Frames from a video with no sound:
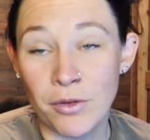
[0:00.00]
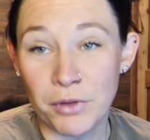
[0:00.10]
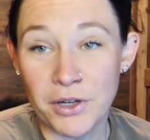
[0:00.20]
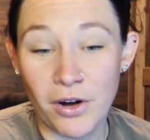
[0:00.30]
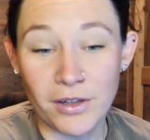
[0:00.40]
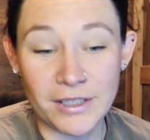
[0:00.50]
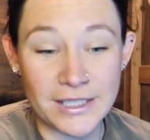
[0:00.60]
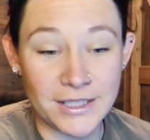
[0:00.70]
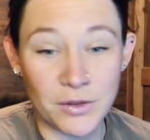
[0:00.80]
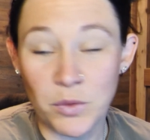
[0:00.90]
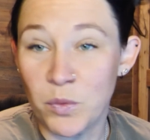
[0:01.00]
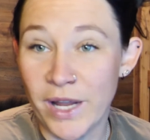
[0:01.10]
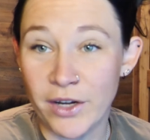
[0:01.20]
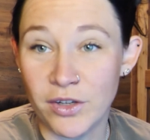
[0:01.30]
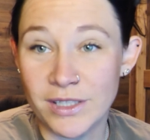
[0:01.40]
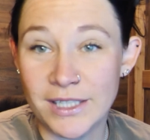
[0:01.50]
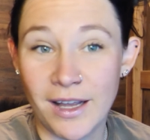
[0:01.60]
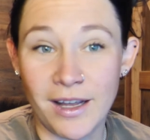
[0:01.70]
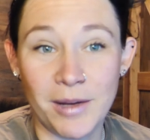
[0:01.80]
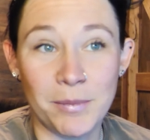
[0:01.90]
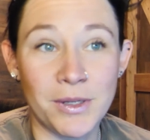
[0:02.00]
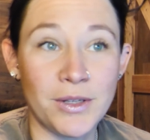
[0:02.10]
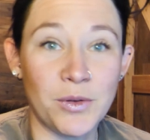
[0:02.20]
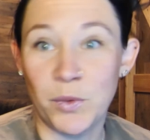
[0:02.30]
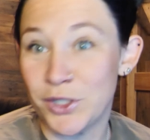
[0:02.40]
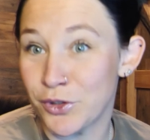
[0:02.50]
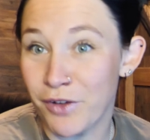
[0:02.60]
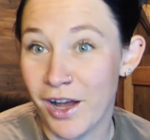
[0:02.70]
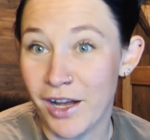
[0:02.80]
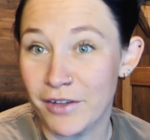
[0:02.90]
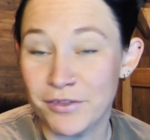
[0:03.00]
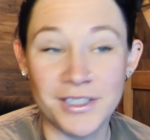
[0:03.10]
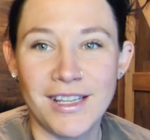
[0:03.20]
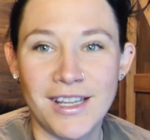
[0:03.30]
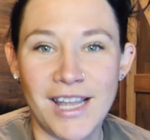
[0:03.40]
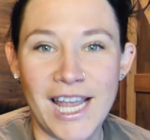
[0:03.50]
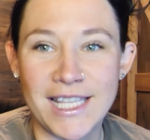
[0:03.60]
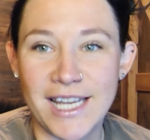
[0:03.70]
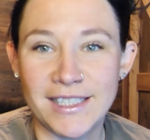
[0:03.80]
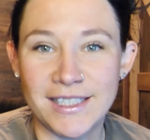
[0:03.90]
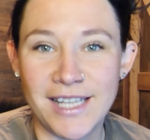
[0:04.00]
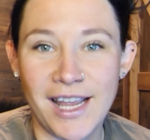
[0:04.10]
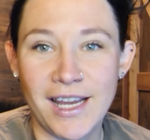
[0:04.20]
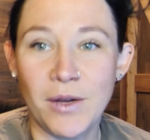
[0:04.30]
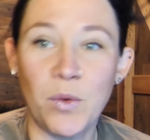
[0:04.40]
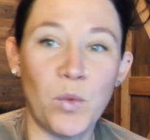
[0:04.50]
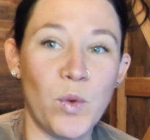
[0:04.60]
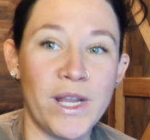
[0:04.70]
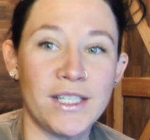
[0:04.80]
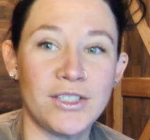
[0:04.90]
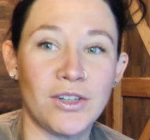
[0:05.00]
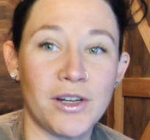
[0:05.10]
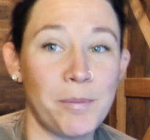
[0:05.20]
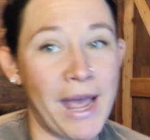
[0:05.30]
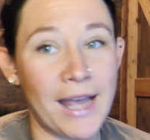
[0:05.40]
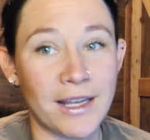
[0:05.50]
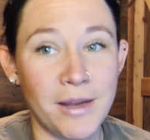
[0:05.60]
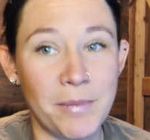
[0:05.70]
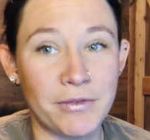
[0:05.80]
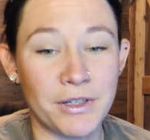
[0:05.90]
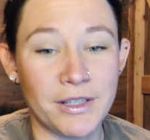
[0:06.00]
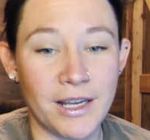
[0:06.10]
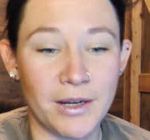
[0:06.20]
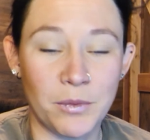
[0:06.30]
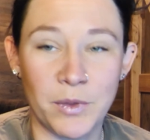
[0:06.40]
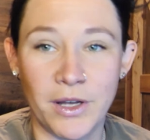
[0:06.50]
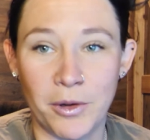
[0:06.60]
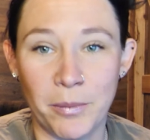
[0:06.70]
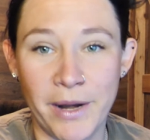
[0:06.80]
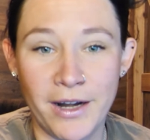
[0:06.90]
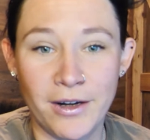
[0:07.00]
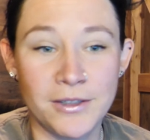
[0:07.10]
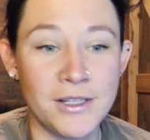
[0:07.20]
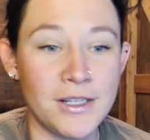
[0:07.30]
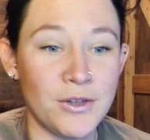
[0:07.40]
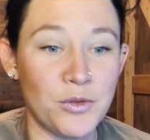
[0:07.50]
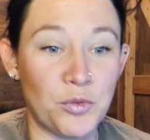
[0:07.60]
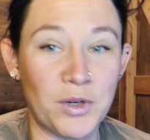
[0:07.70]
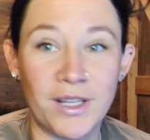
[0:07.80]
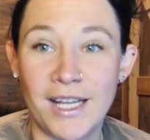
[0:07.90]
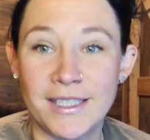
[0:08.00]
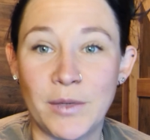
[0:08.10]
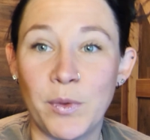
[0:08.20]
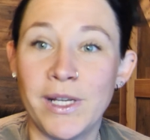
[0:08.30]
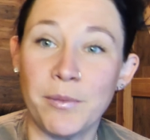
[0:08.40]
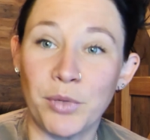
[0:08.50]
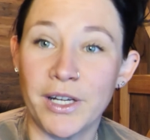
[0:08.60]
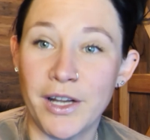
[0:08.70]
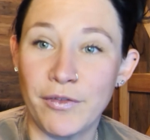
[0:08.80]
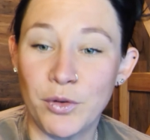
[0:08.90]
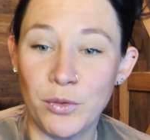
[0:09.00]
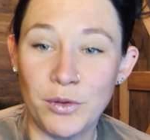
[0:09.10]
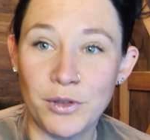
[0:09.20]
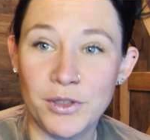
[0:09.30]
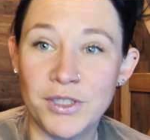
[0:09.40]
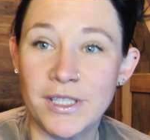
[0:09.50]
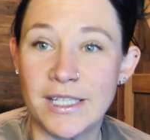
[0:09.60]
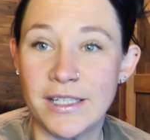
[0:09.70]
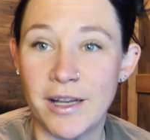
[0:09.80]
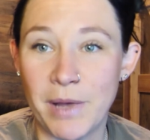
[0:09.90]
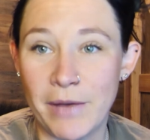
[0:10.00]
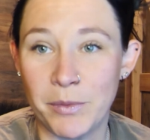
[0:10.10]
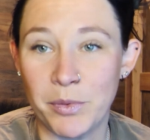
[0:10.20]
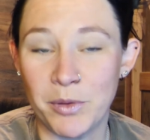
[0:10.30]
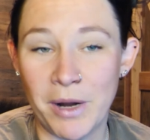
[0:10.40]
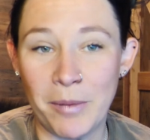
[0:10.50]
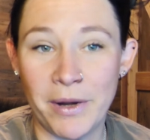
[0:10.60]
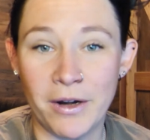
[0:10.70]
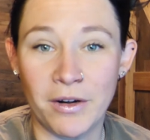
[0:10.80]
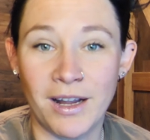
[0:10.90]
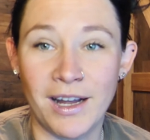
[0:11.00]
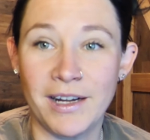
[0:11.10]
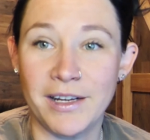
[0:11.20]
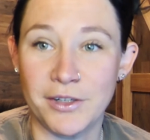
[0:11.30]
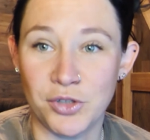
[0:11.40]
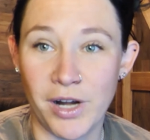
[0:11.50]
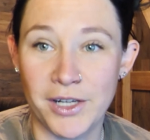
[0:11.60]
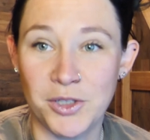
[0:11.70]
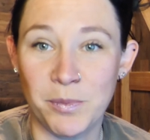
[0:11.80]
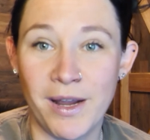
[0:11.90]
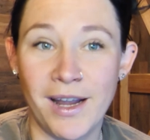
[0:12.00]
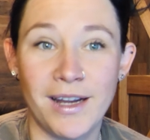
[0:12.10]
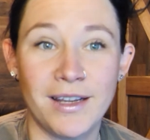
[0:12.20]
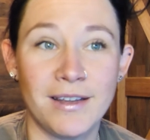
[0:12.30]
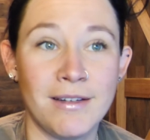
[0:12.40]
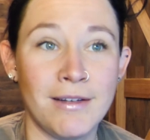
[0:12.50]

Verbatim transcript: Regardless, we had a good time, we survived, and the next day we started packing up everything. We got our bear, realized that we didn't bring enough coolers, ended up having to put my bear hide in a trash bag